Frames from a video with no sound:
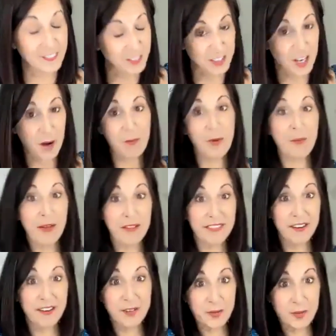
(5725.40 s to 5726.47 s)
We'll talk more about
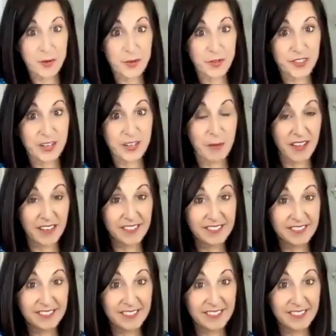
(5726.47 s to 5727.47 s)
that with Ruth. Come on.